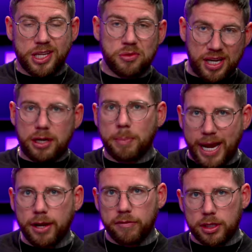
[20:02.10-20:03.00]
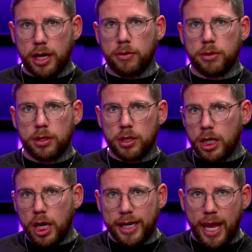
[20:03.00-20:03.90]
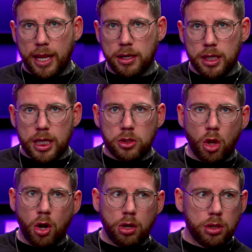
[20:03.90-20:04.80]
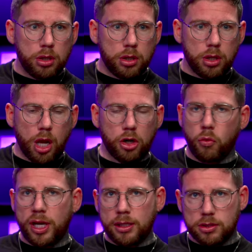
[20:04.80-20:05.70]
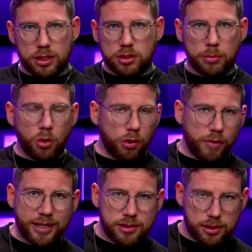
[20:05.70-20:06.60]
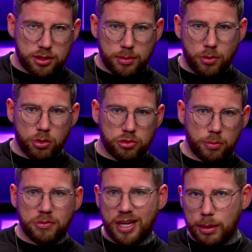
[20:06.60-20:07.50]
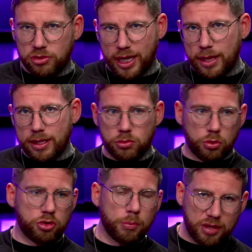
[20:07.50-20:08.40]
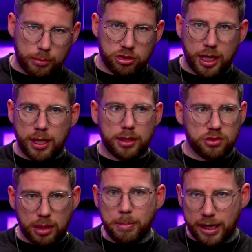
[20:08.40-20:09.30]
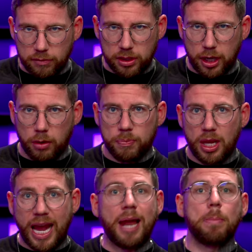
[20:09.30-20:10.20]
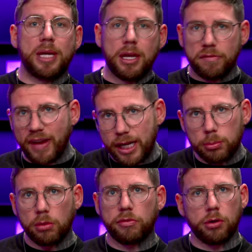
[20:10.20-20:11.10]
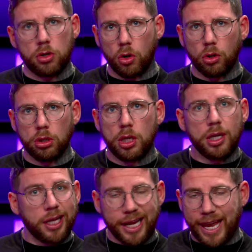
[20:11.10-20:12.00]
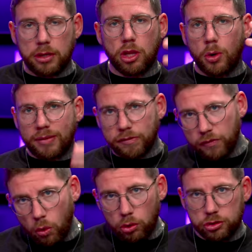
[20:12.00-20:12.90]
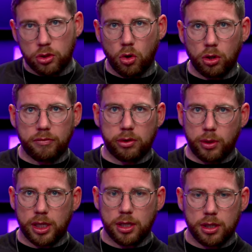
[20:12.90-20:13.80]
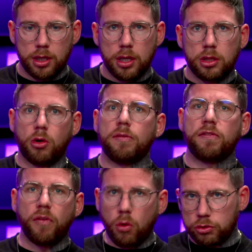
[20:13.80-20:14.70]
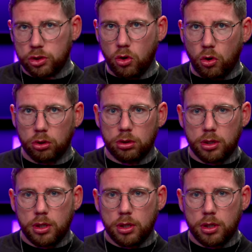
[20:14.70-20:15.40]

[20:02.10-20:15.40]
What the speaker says: you send back a video. Again, not a green system or a red system or sometimes they get this or sometimes they get that. Send back a video and be available for a call. Again, don't enforce a call every week. Don't enforce a call.